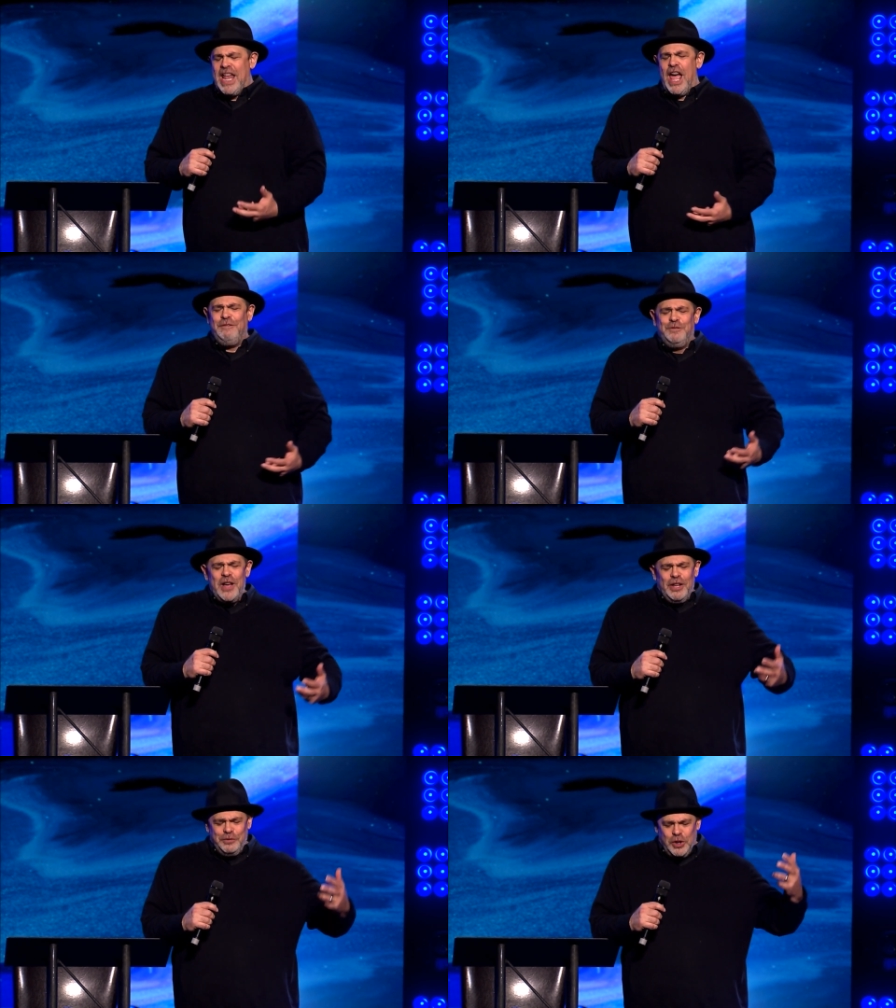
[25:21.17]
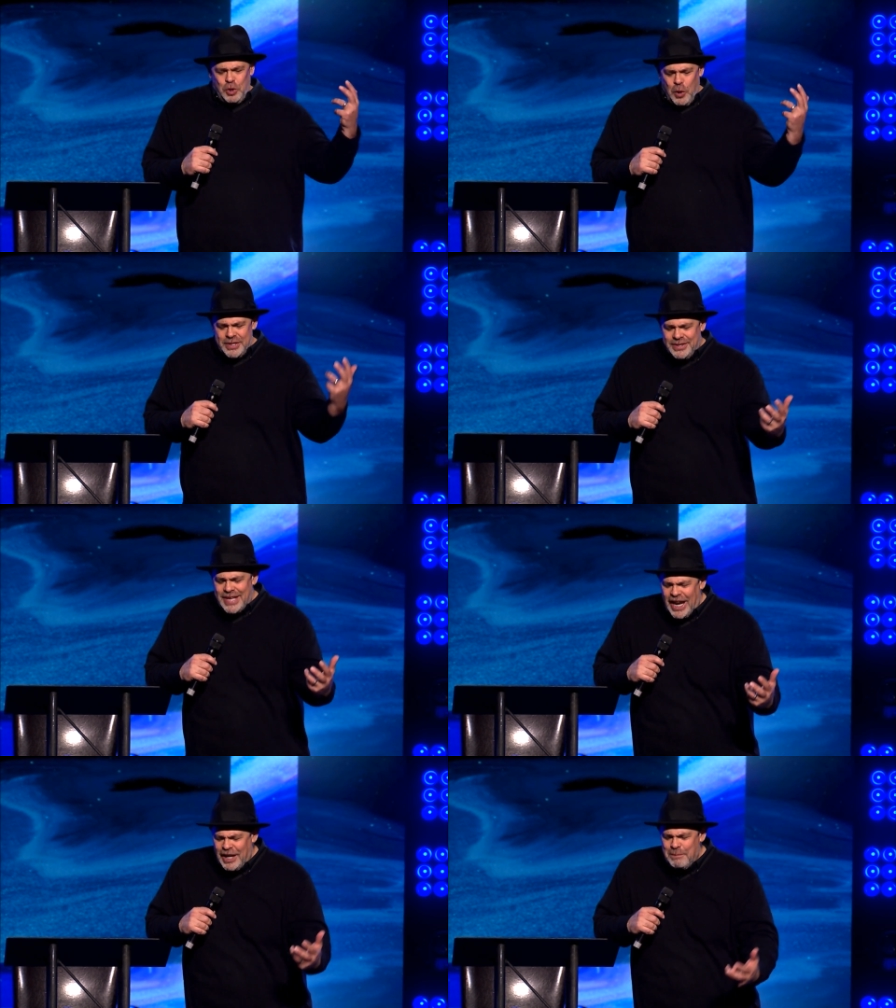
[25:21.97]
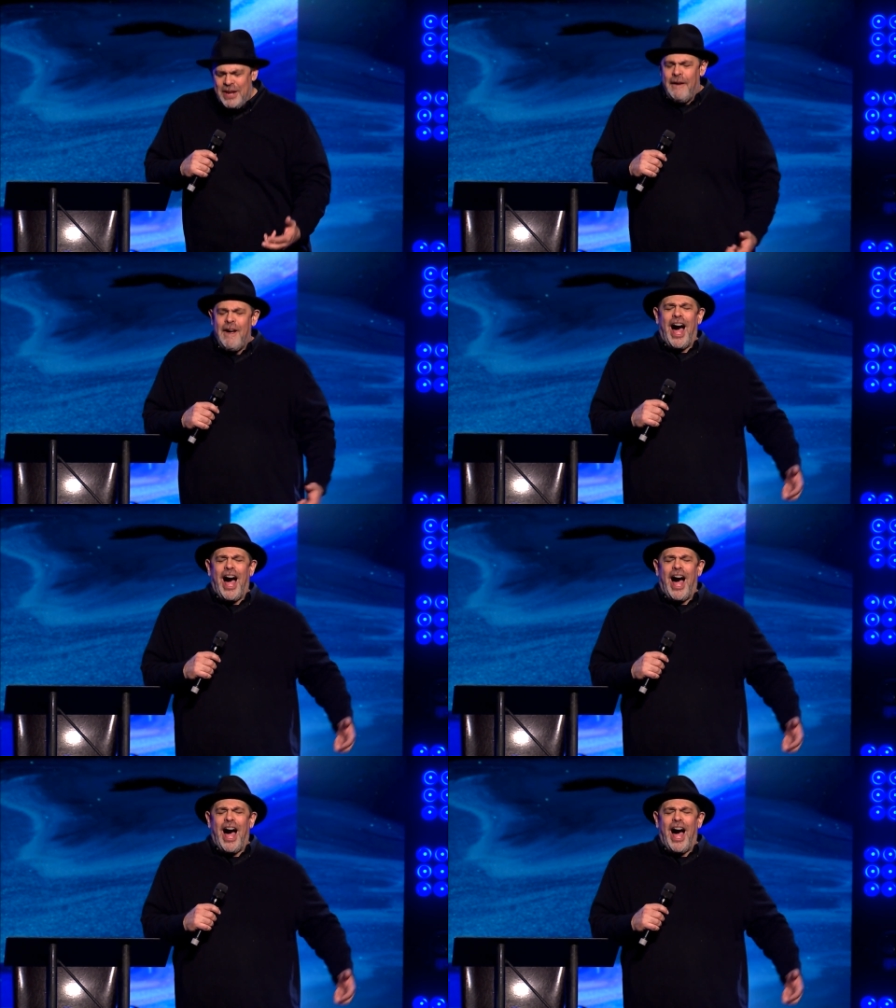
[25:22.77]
And I felt the Lord say to me,